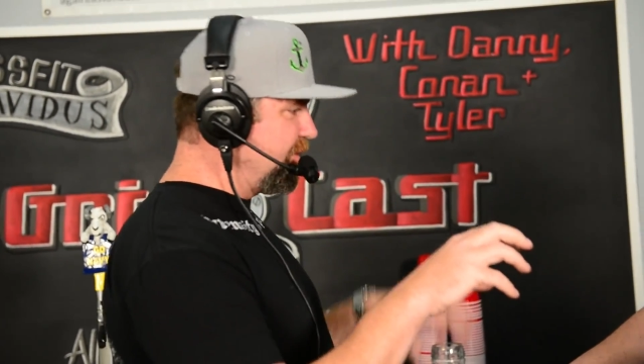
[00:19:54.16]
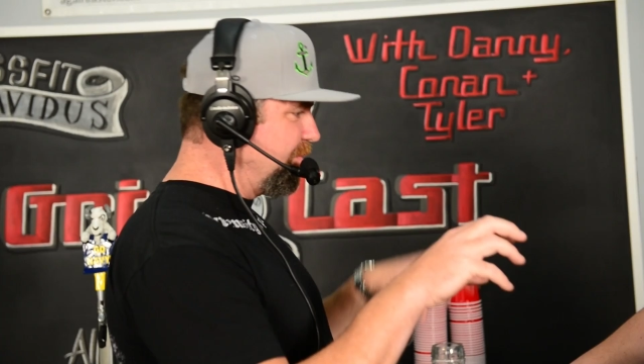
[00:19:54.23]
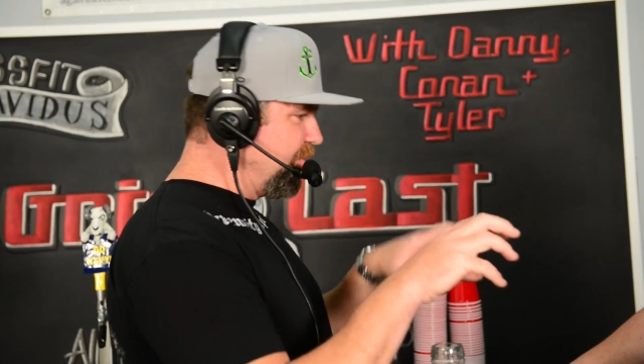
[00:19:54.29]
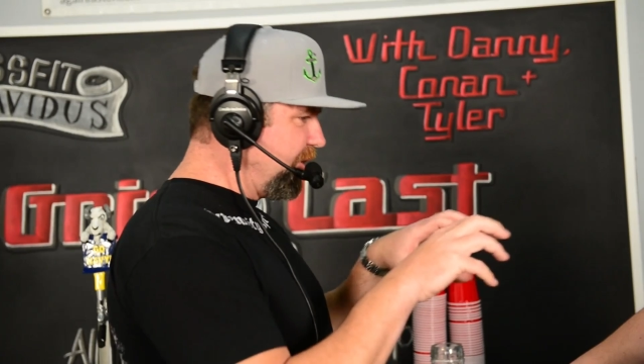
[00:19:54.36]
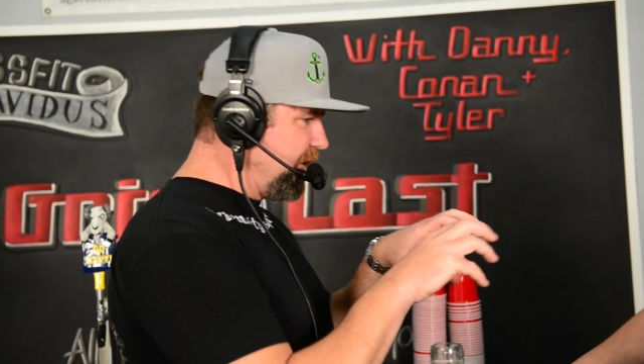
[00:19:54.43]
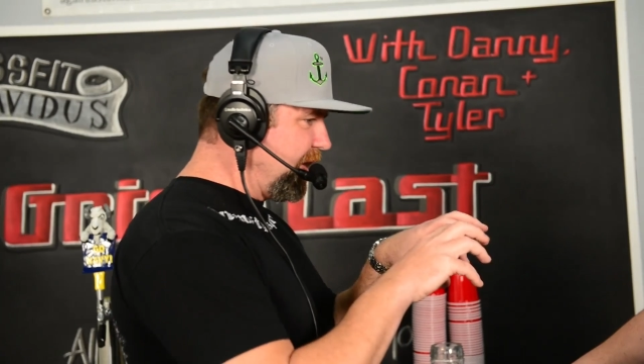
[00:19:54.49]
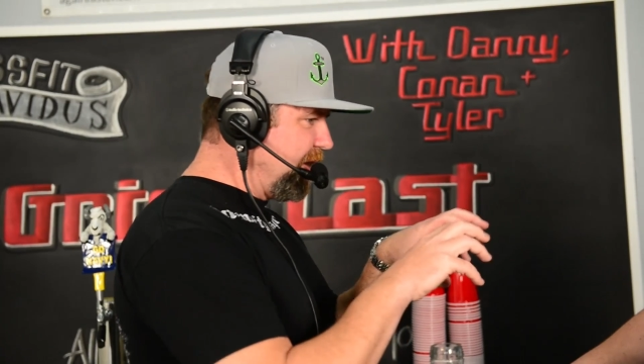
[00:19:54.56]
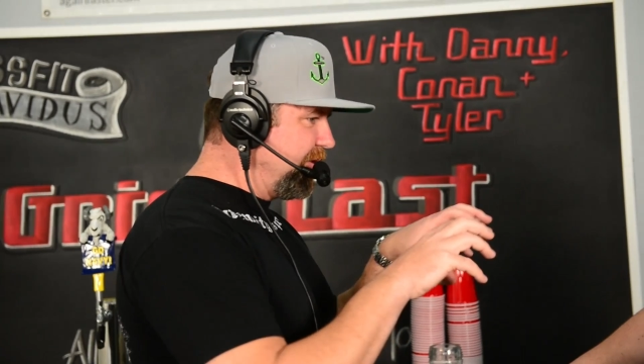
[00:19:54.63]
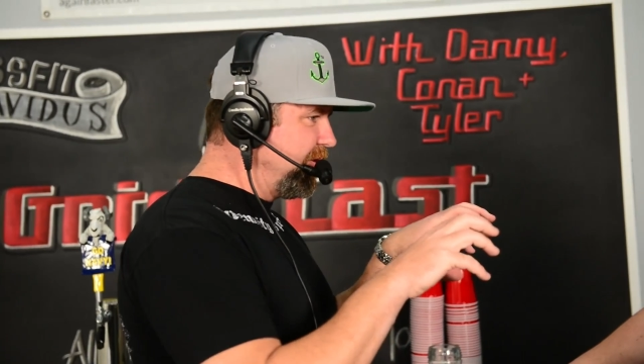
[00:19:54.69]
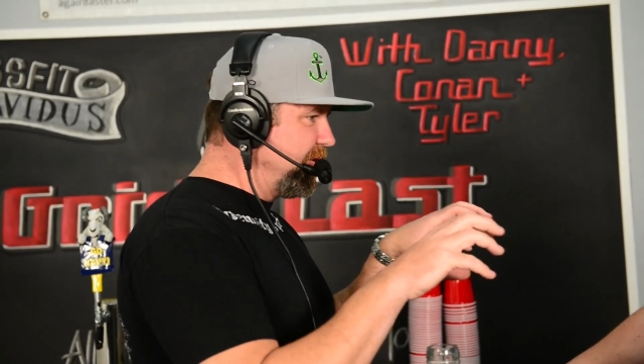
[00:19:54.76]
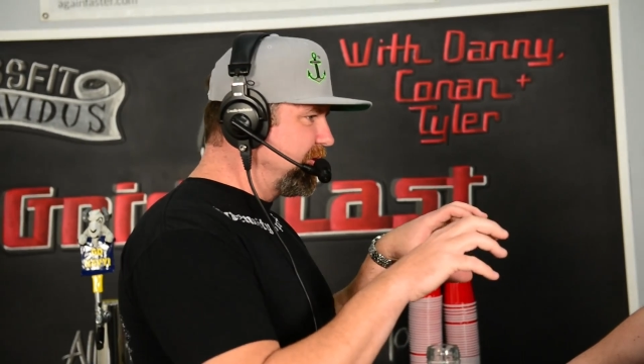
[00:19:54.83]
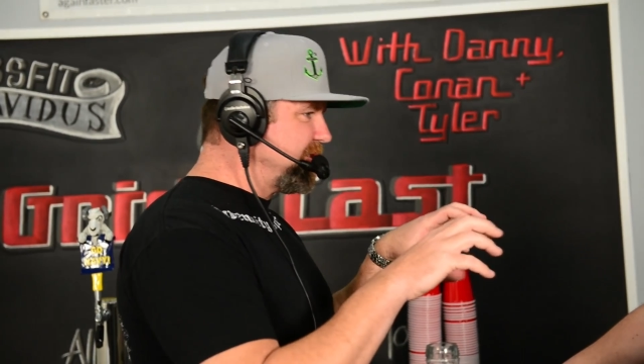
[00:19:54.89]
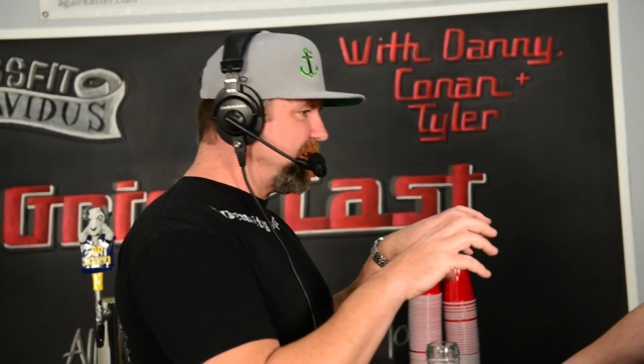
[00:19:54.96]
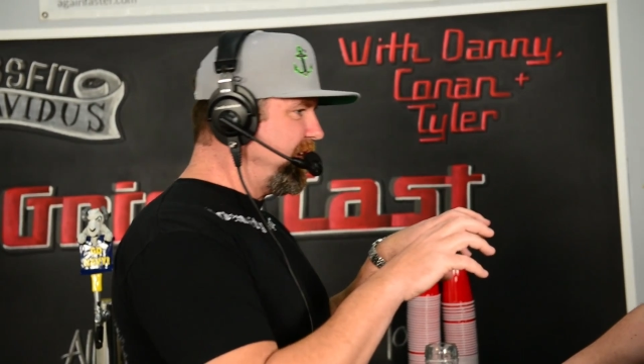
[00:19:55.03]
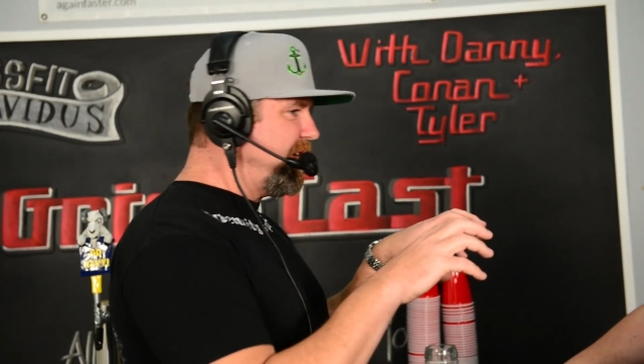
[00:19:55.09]
and you're putting together your
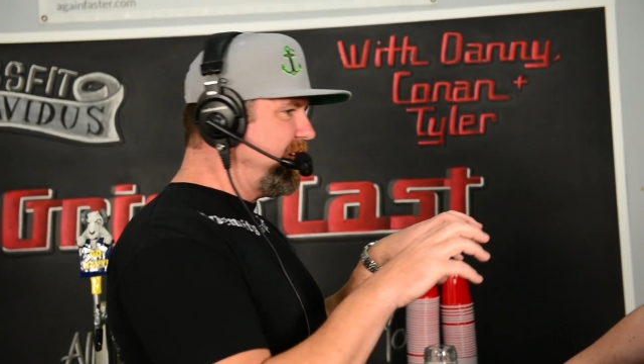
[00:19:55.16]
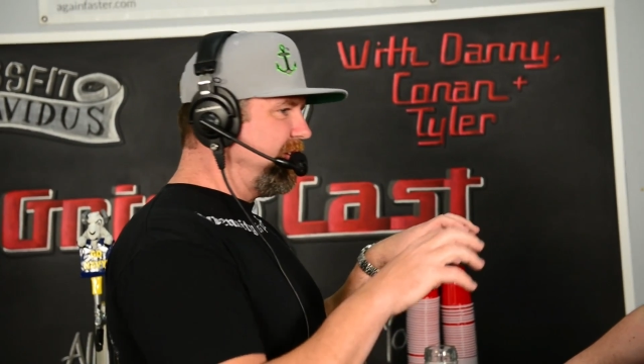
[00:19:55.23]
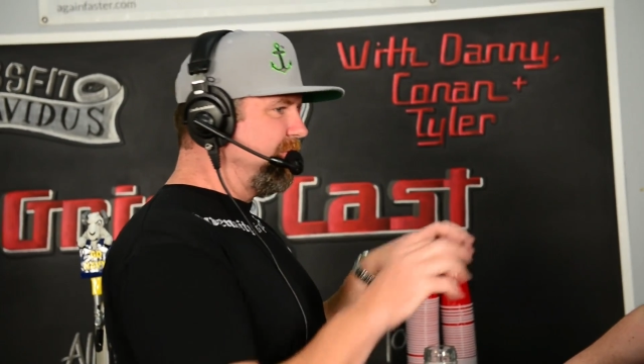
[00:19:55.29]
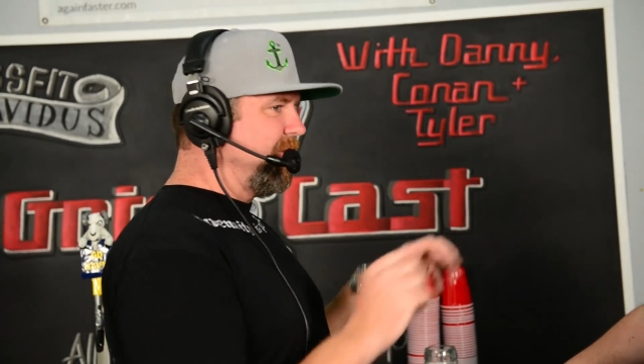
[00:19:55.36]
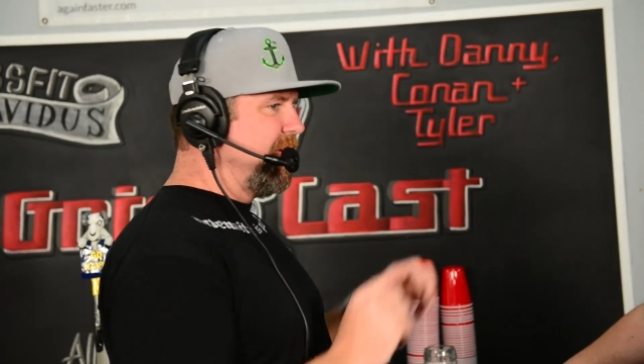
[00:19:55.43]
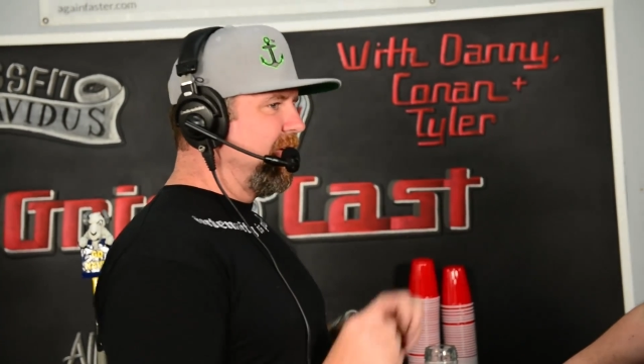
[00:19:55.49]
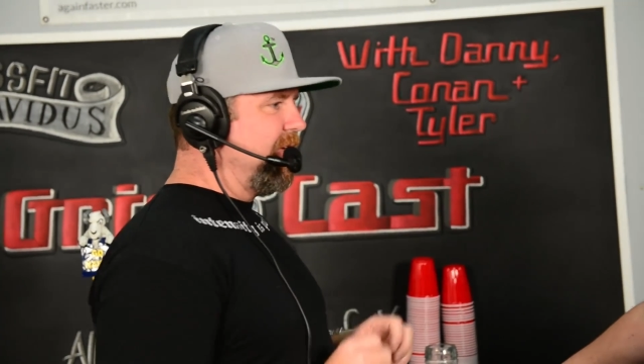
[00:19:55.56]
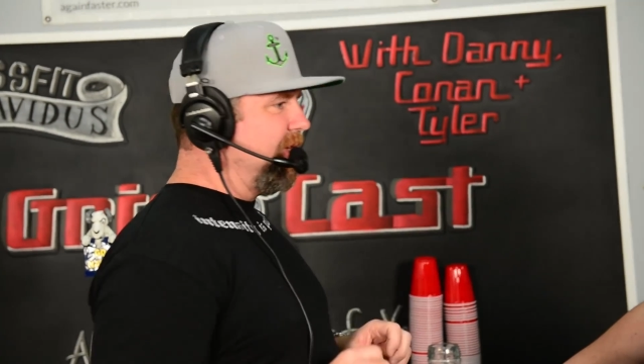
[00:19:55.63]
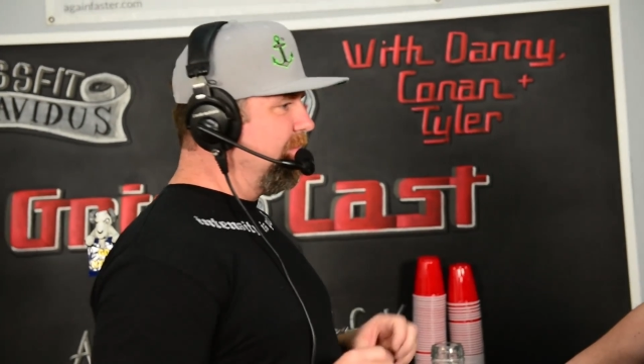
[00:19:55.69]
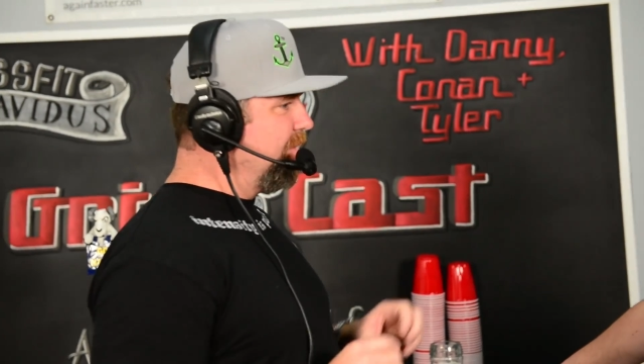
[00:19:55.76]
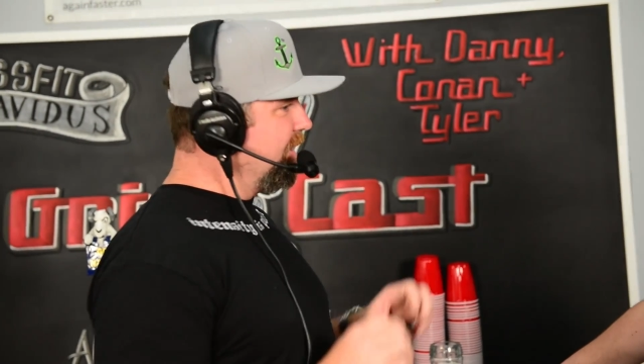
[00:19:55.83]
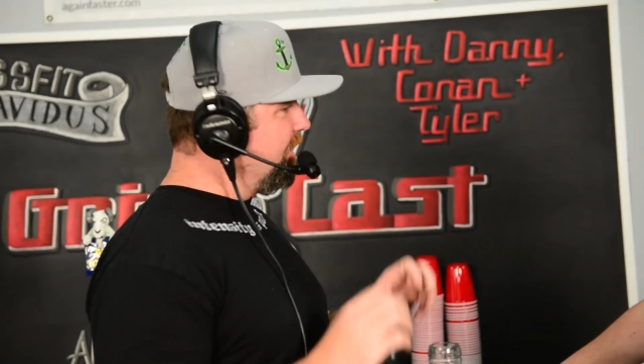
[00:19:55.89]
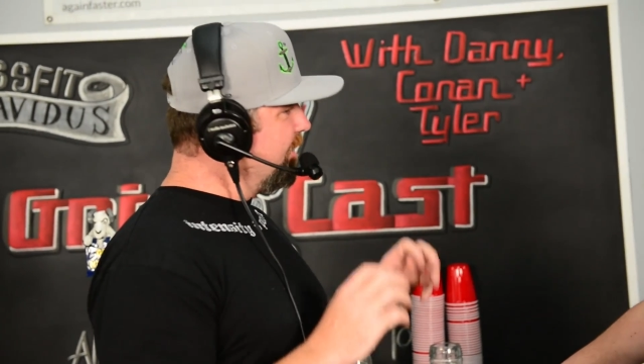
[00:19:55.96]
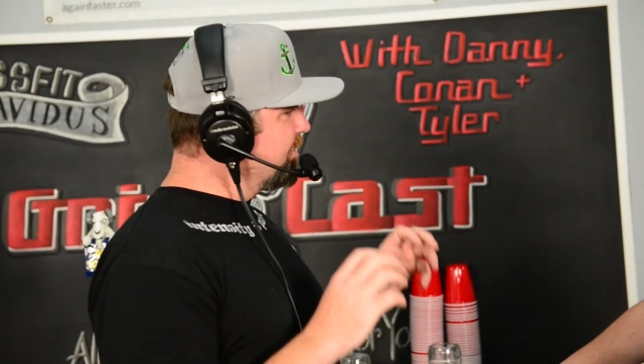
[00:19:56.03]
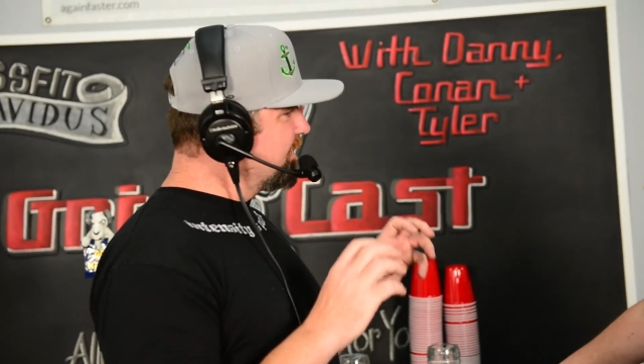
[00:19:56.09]
team, it
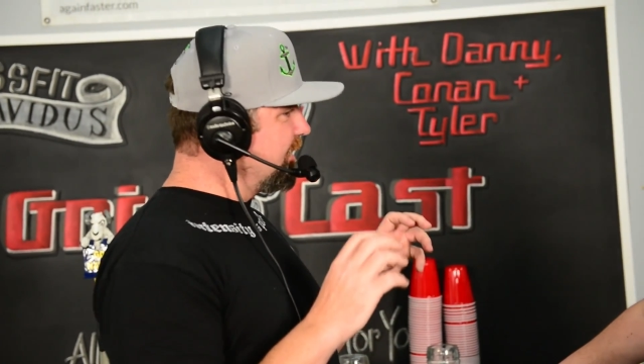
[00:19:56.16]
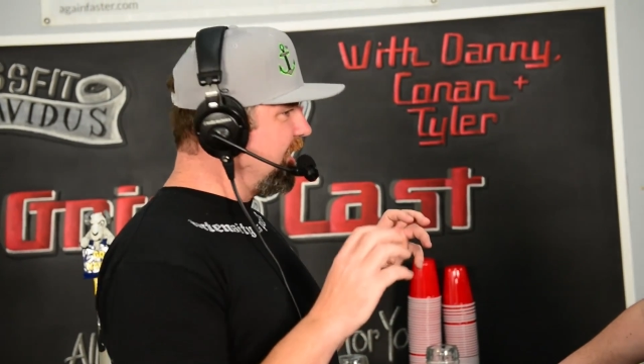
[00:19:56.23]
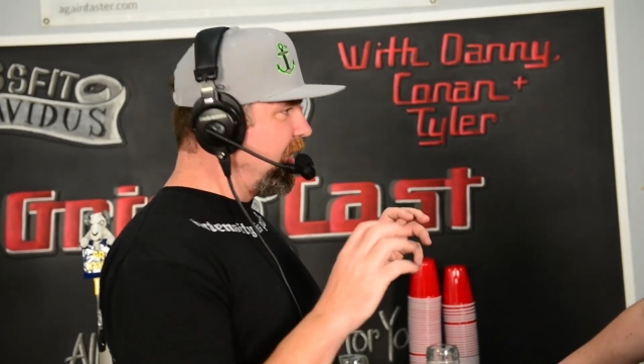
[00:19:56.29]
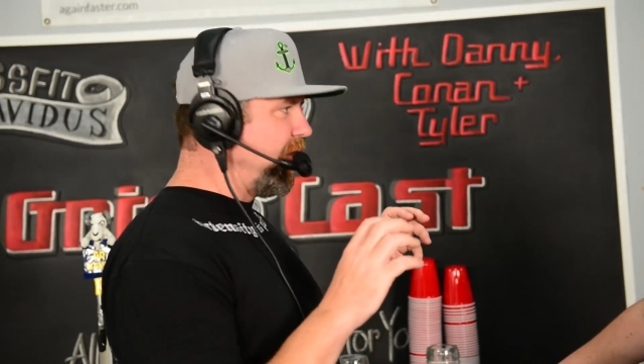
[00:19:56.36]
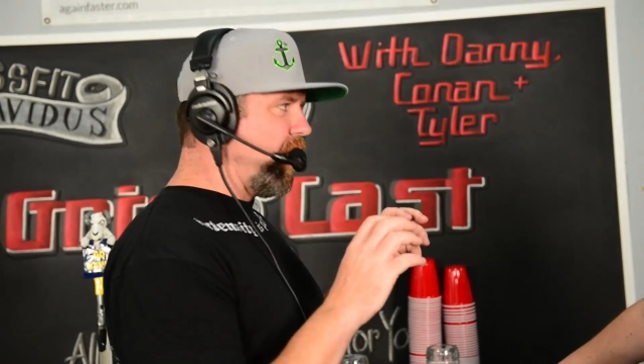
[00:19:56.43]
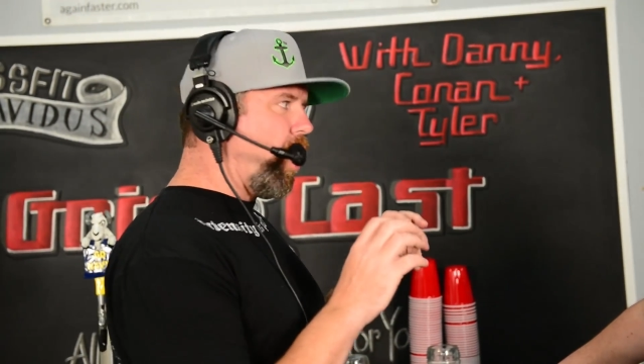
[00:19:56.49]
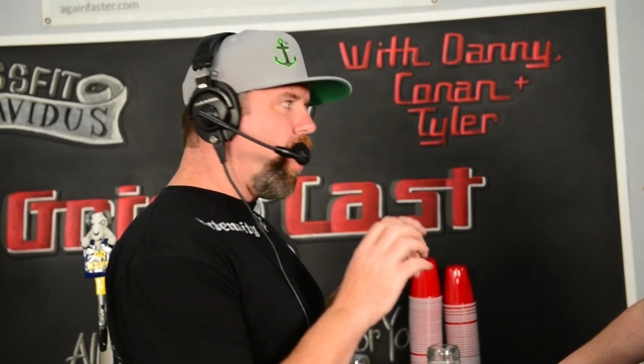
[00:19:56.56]
becomes an